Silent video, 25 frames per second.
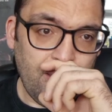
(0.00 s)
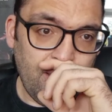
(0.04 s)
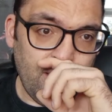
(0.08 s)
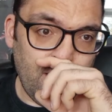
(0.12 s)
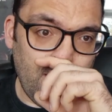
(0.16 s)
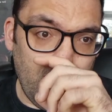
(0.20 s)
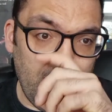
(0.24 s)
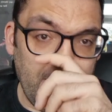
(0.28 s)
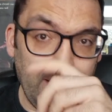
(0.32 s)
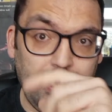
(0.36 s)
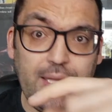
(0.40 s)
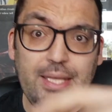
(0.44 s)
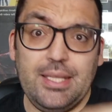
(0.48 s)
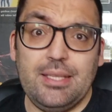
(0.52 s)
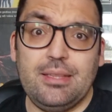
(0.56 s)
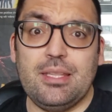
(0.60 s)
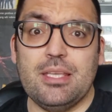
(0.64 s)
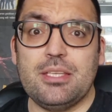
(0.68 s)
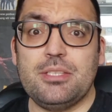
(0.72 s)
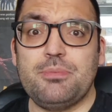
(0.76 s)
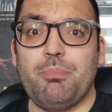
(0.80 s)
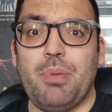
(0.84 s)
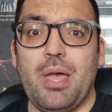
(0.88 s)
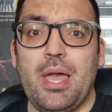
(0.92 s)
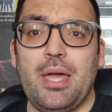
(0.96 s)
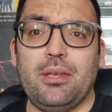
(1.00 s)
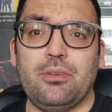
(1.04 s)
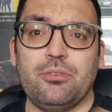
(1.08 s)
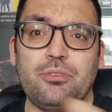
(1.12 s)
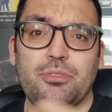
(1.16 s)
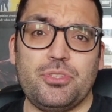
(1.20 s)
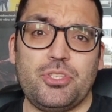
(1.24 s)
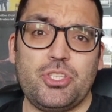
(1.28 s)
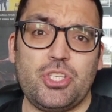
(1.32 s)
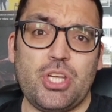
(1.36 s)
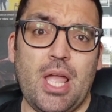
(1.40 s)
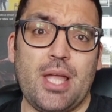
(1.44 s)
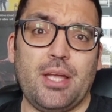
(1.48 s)
I liked this better than
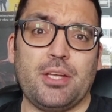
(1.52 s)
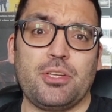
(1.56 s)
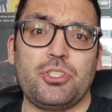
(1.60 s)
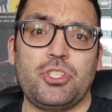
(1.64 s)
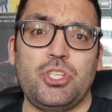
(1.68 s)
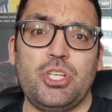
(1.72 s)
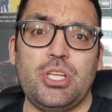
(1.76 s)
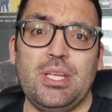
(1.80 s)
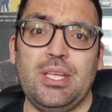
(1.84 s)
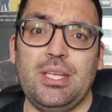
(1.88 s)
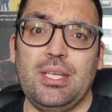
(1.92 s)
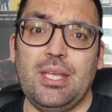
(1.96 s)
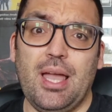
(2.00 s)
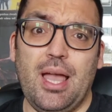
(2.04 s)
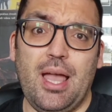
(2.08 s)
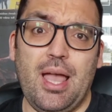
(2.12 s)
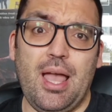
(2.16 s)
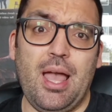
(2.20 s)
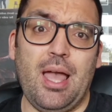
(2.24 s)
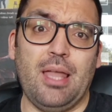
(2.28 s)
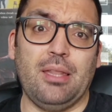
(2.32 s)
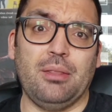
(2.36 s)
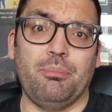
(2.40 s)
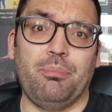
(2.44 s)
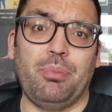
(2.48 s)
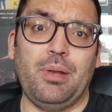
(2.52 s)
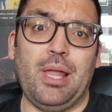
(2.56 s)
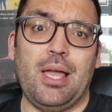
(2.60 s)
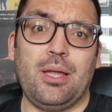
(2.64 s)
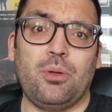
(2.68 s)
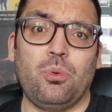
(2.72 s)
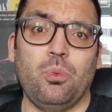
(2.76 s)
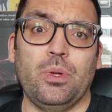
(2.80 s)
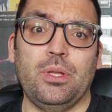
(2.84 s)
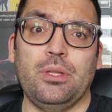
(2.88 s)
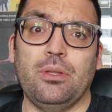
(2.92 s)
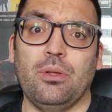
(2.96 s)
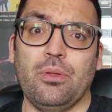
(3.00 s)
Shang-Chi and Black
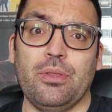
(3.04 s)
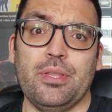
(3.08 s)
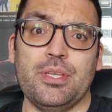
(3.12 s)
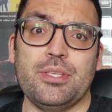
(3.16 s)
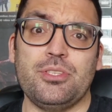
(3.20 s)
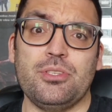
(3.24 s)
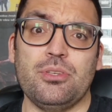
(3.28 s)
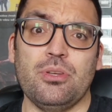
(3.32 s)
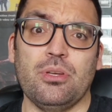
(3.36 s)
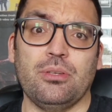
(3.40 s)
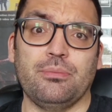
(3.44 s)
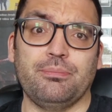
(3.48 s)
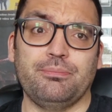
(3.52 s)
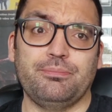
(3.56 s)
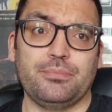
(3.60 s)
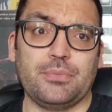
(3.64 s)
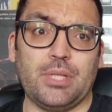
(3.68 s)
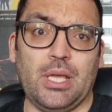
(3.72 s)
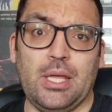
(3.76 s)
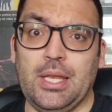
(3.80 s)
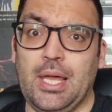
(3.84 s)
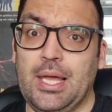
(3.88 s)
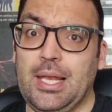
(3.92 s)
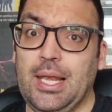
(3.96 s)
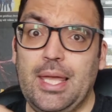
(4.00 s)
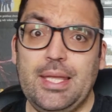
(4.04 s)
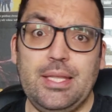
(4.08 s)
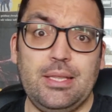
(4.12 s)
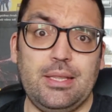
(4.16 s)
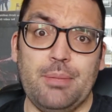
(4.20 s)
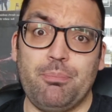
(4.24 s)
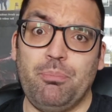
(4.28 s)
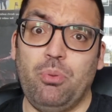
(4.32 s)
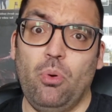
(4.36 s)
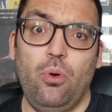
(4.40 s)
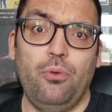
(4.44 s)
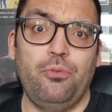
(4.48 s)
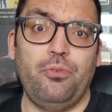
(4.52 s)
Widow this year. And I liked the
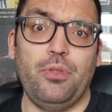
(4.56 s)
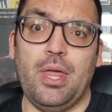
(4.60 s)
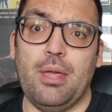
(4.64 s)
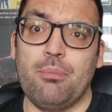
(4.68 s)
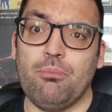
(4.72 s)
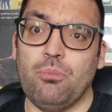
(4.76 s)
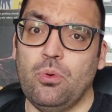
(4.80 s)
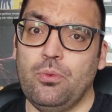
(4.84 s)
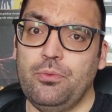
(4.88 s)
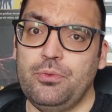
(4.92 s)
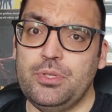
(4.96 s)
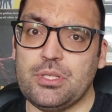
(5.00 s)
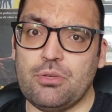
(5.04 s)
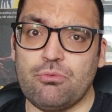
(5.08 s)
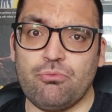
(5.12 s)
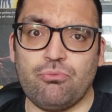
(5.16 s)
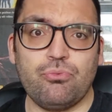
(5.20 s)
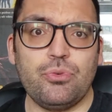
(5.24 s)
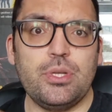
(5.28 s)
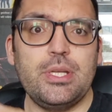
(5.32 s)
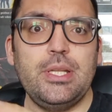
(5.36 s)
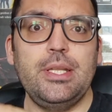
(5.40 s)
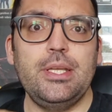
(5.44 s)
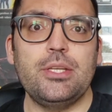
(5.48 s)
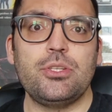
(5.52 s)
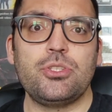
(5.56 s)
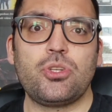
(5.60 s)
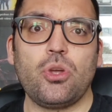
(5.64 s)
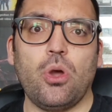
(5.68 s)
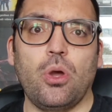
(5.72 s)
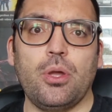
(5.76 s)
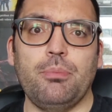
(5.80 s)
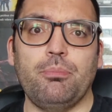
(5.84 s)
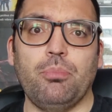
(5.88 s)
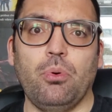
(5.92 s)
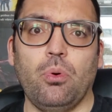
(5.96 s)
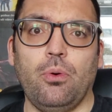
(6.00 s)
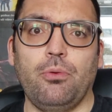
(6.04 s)
both of them movies. I really
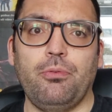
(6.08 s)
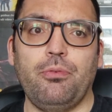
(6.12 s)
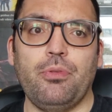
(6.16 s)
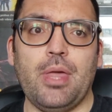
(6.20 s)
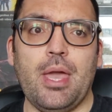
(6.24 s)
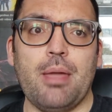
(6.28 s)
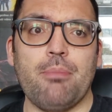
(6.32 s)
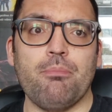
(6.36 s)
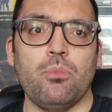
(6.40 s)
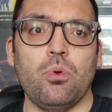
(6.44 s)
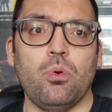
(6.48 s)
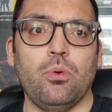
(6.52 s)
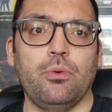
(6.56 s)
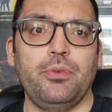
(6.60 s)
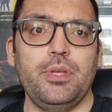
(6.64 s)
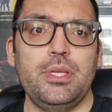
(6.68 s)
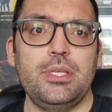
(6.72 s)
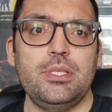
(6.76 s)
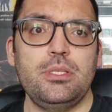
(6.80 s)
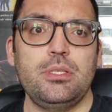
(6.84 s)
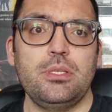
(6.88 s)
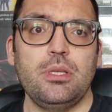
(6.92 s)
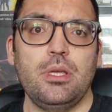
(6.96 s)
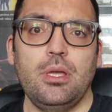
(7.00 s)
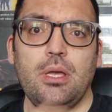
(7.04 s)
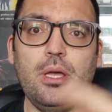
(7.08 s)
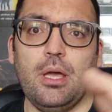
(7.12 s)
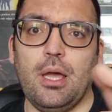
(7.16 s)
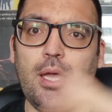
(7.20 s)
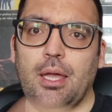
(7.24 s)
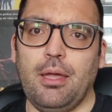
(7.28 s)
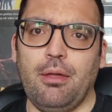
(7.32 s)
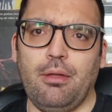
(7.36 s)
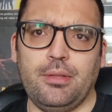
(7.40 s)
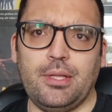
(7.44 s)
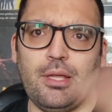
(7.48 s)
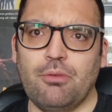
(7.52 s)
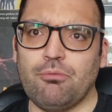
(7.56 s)
enjoyed both of them movies.
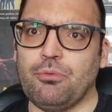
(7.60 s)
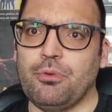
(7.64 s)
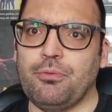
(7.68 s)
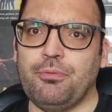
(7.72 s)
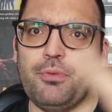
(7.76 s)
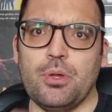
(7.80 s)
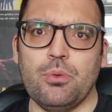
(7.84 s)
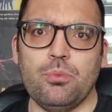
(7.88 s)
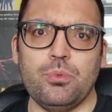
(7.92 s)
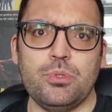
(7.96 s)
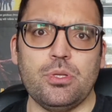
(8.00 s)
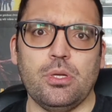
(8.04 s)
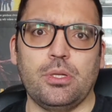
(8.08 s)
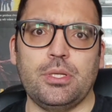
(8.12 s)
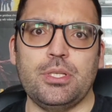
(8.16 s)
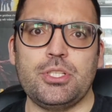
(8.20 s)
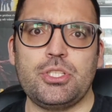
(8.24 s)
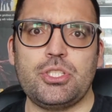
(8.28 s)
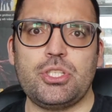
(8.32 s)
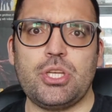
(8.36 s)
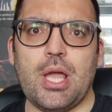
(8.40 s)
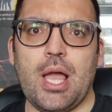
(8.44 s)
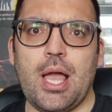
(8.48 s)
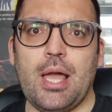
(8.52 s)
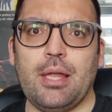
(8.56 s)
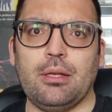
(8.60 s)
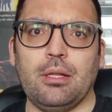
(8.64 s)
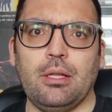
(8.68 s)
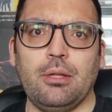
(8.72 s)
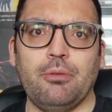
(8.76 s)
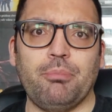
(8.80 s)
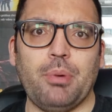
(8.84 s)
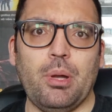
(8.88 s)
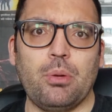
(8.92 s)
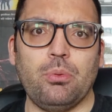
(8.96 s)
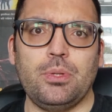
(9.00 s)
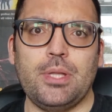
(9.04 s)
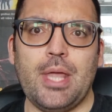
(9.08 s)
I, done reviews on his channel
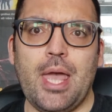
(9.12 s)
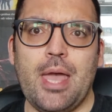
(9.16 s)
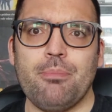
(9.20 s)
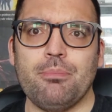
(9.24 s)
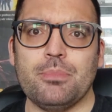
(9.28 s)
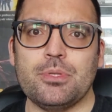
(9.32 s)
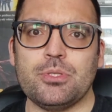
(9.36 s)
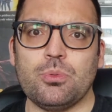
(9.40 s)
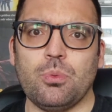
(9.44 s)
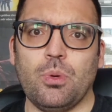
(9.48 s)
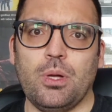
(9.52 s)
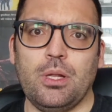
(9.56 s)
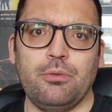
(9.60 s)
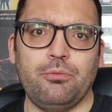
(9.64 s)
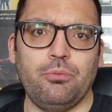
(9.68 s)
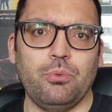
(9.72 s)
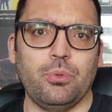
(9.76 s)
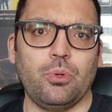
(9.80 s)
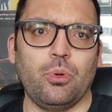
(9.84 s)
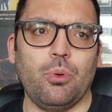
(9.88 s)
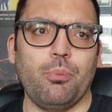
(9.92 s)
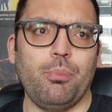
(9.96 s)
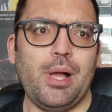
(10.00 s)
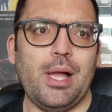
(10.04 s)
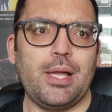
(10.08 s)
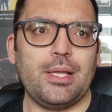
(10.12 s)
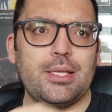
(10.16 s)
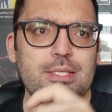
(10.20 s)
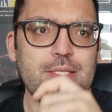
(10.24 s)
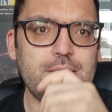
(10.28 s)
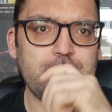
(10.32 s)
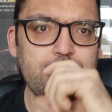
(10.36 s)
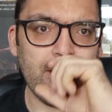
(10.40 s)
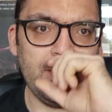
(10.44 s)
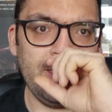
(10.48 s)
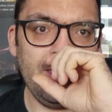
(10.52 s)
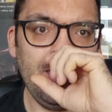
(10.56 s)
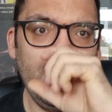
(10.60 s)
about them as well if you want to go back and
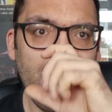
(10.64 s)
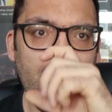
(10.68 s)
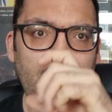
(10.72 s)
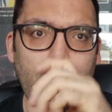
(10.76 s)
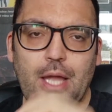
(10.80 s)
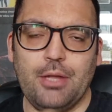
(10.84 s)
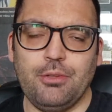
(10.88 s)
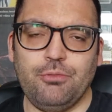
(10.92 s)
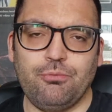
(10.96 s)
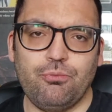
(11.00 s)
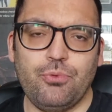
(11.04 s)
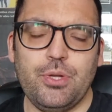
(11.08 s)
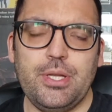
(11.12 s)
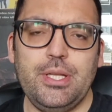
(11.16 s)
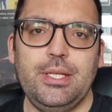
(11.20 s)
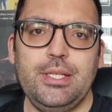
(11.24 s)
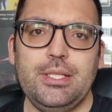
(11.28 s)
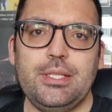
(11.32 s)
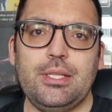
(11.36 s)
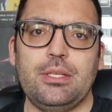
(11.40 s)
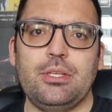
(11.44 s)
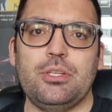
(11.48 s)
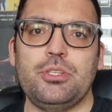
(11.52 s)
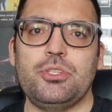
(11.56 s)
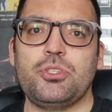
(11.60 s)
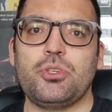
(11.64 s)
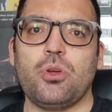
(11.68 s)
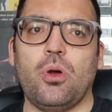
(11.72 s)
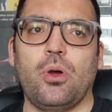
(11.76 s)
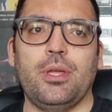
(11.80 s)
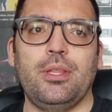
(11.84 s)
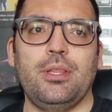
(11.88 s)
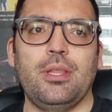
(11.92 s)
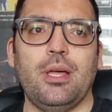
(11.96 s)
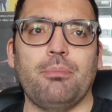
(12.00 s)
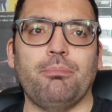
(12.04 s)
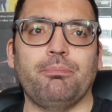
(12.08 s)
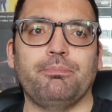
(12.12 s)
see. I really did enjoy
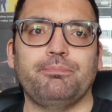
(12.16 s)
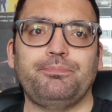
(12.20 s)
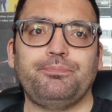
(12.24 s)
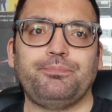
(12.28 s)
them.